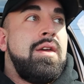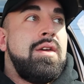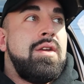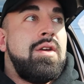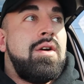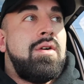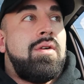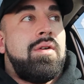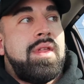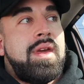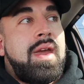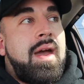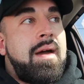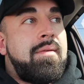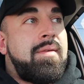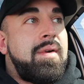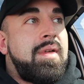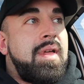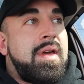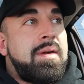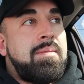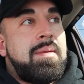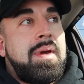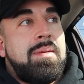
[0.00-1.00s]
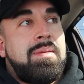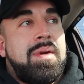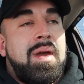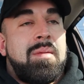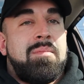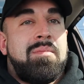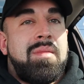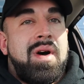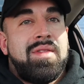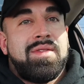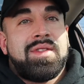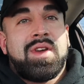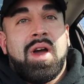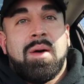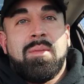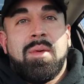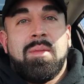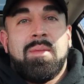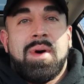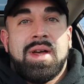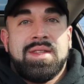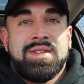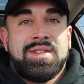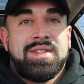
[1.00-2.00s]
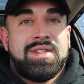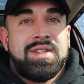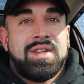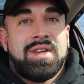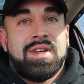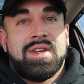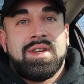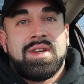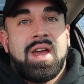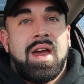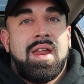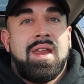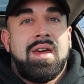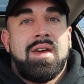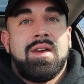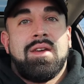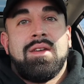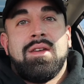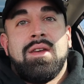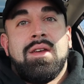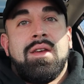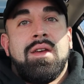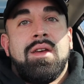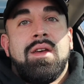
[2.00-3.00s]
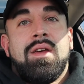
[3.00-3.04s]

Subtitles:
you know, only having like maybe a couple months to kind of,